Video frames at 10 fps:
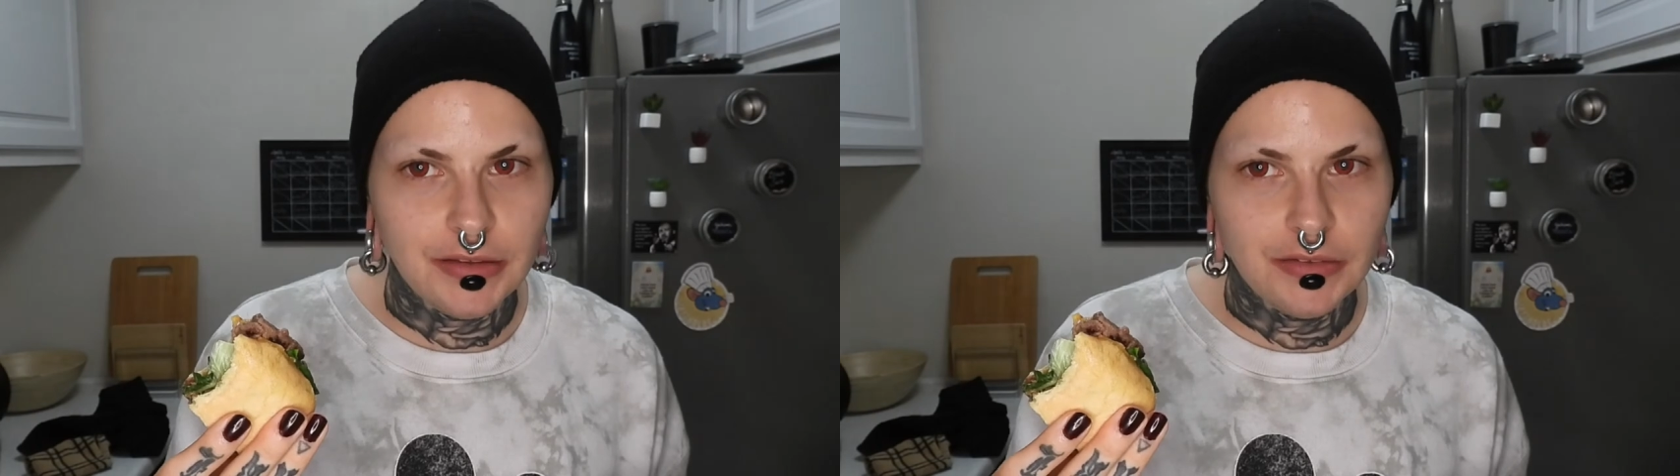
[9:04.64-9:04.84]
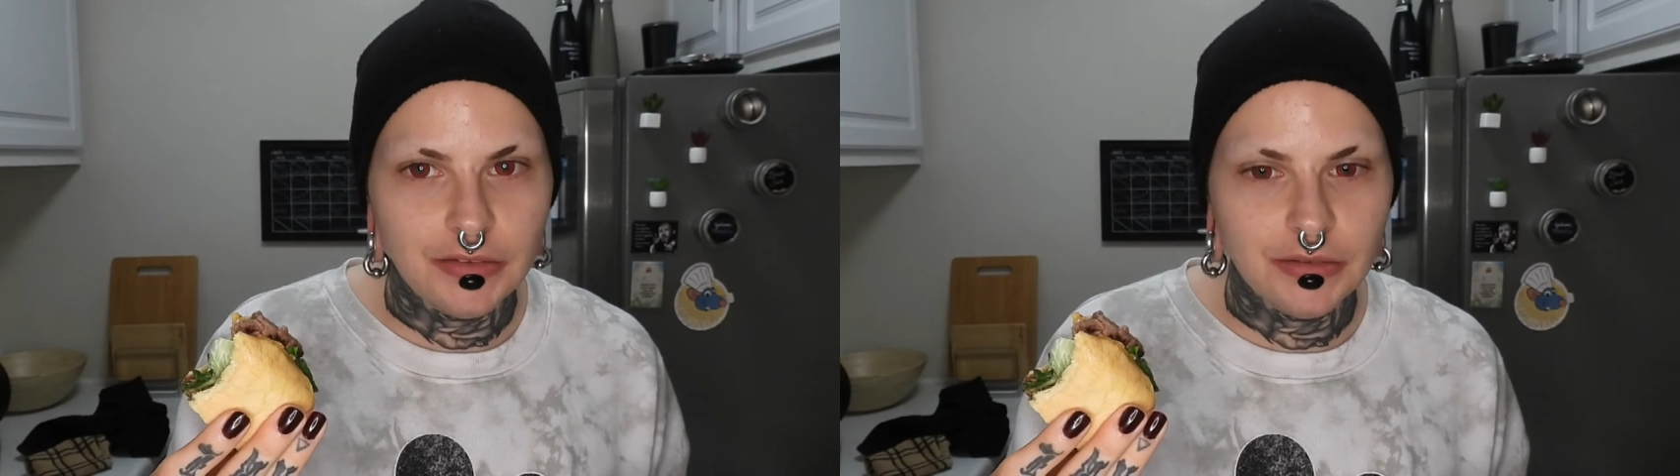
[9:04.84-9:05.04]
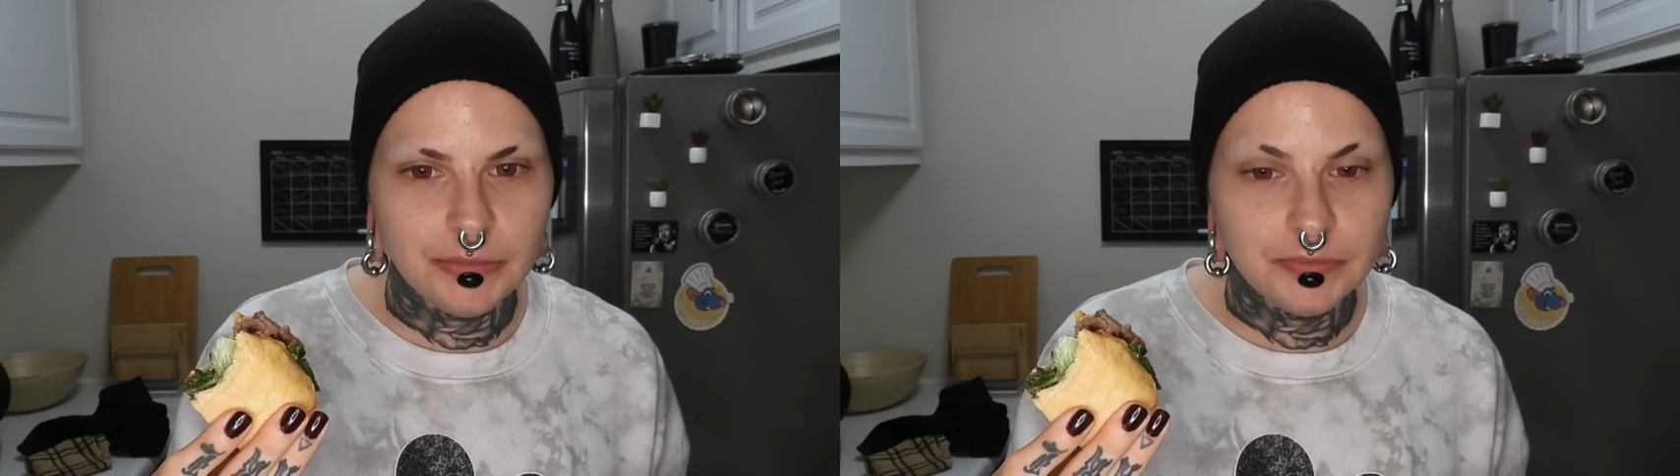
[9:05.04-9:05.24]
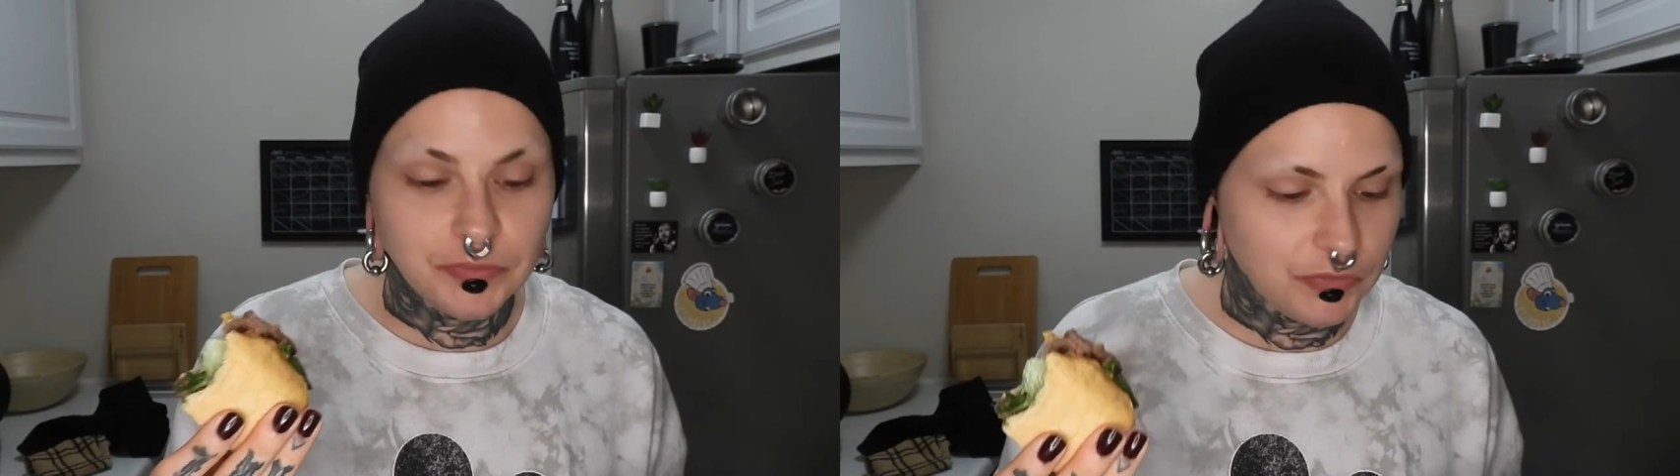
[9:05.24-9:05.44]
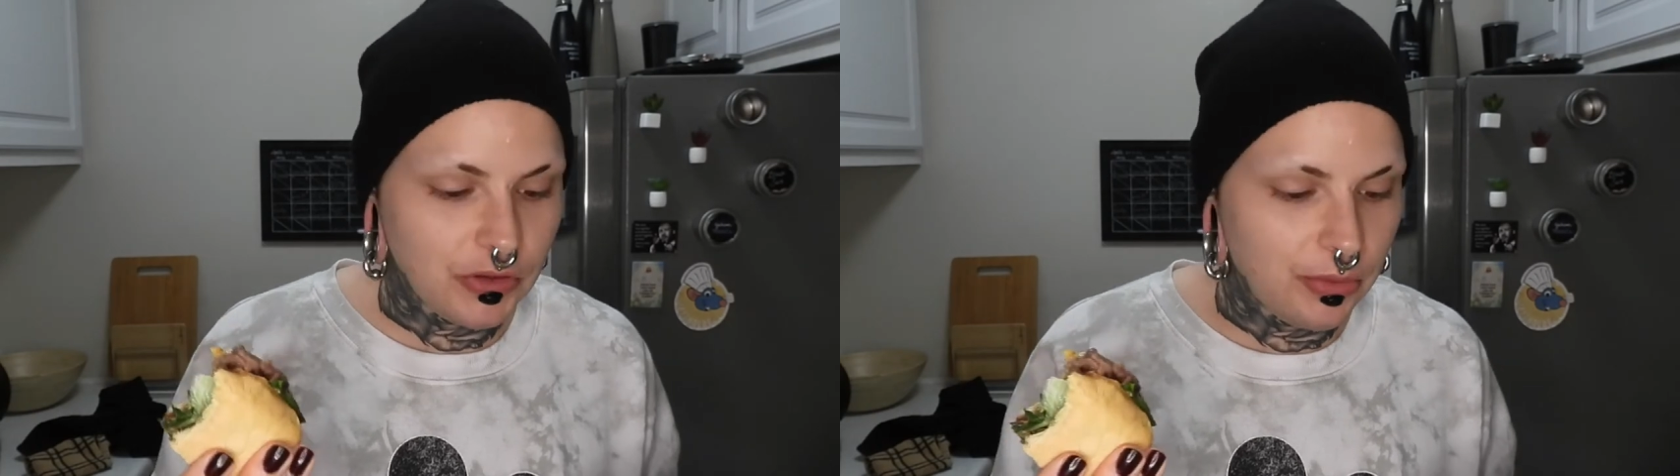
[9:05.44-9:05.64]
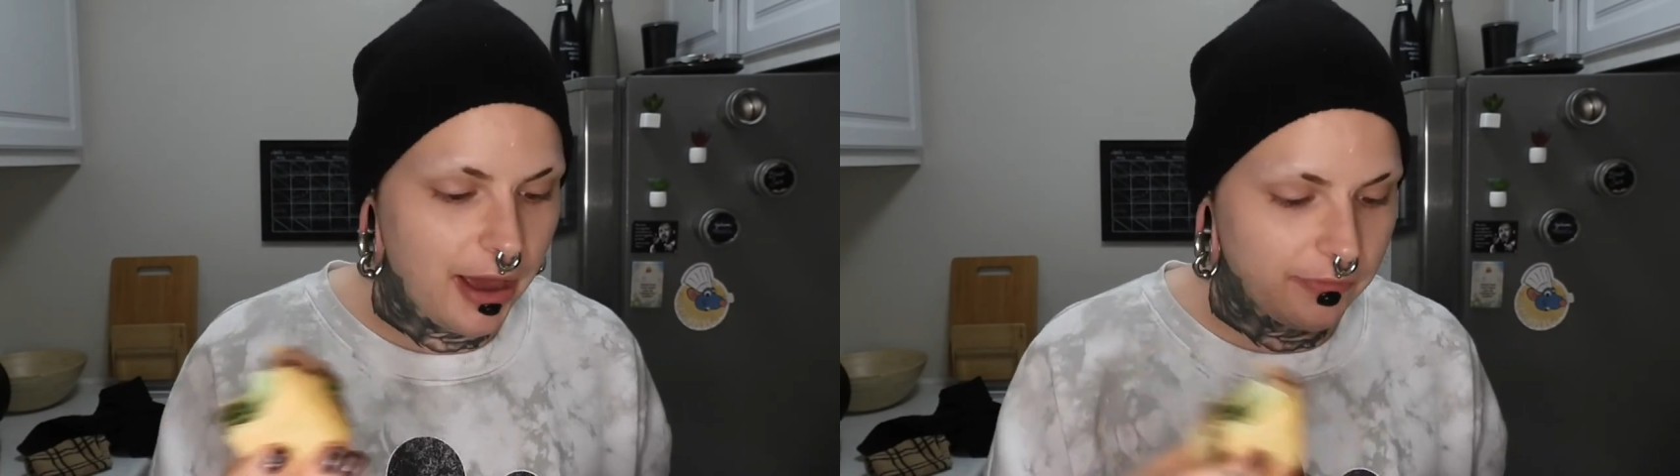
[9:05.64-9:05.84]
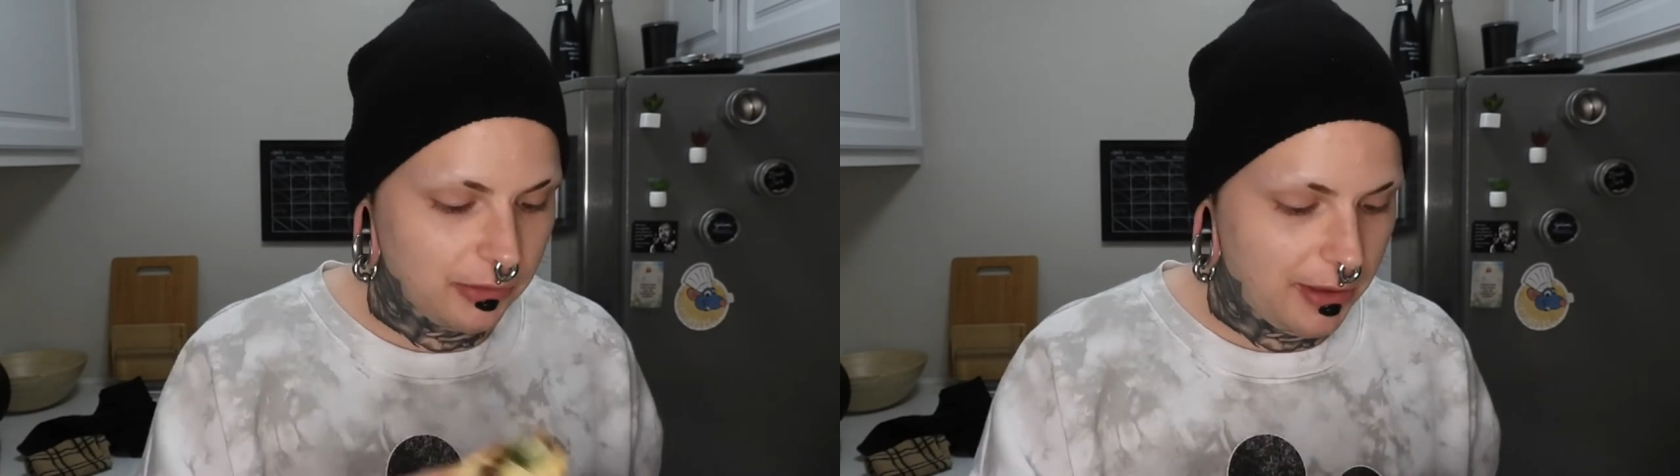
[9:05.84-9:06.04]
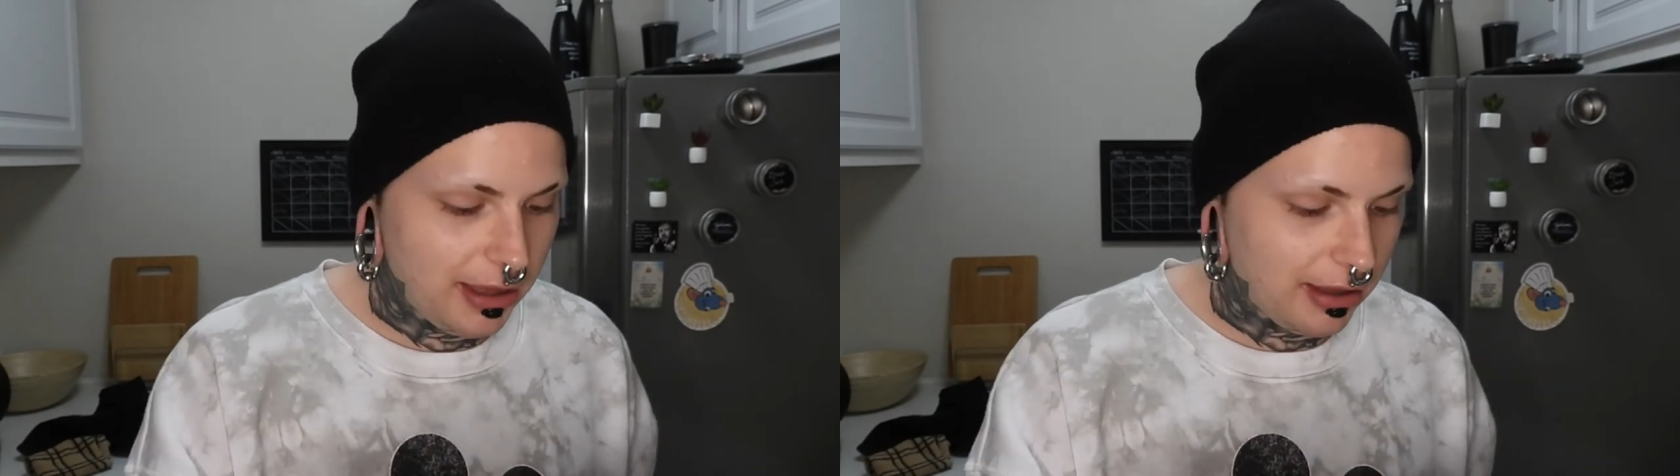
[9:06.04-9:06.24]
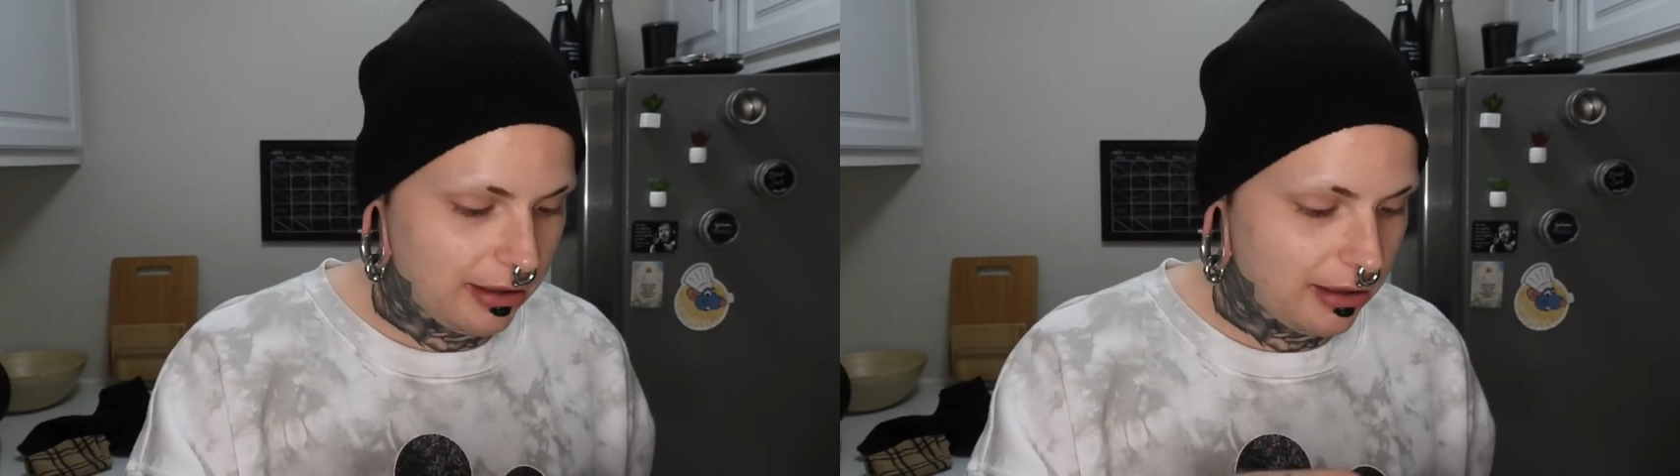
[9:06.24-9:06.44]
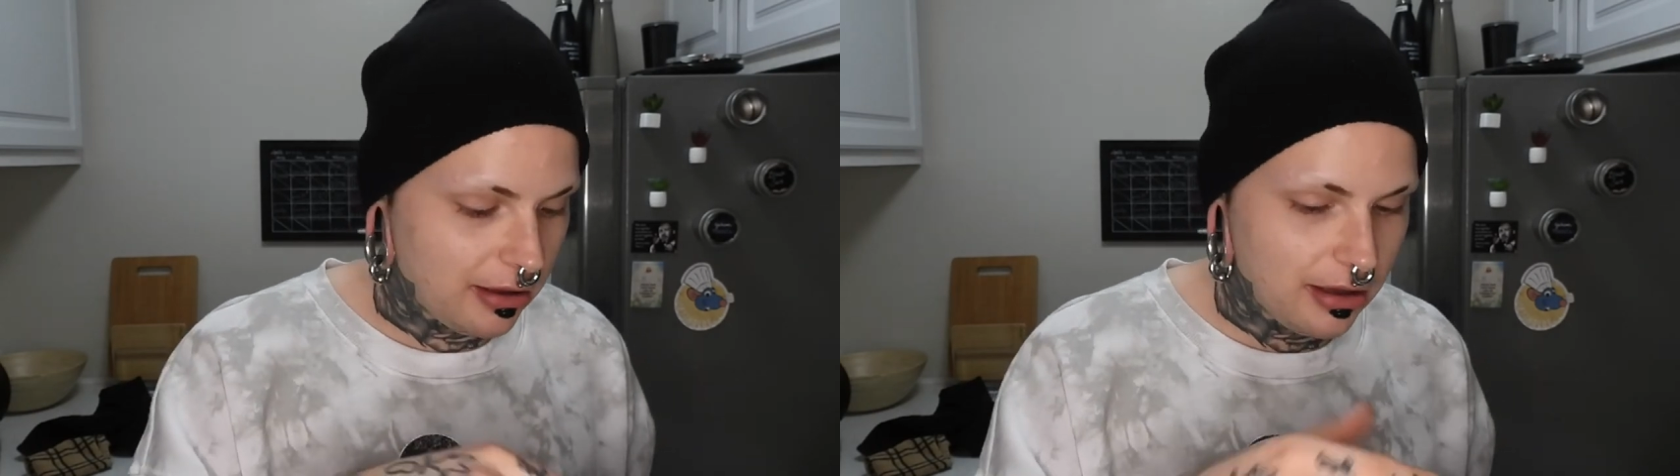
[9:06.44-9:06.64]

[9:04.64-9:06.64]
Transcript: this. You have to make it.